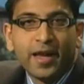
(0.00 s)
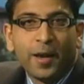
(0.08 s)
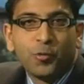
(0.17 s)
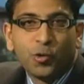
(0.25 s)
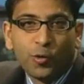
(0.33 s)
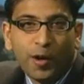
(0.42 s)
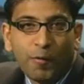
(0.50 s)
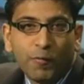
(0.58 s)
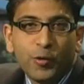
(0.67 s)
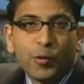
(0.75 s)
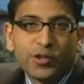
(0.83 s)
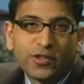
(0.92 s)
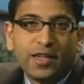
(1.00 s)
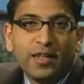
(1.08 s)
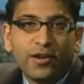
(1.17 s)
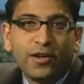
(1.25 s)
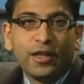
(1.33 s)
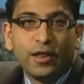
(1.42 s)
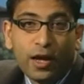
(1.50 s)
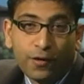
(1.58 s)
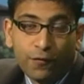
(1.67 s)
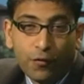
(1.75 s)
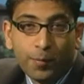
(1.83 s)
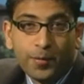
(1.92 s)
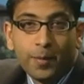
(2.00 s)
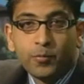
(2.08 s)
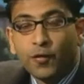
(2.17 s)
I'm sure our viewers can learn a lot from them.